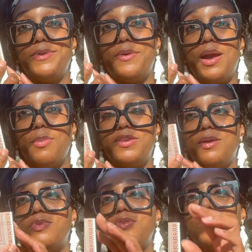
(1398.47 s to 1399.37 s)
know how much I'm
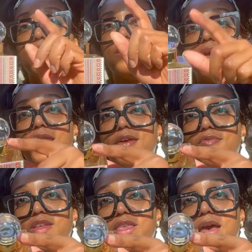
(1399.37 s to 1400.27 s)
using. I love
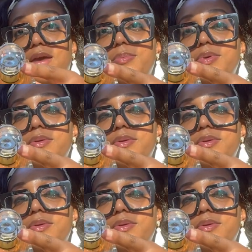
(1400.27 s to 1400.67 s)
the top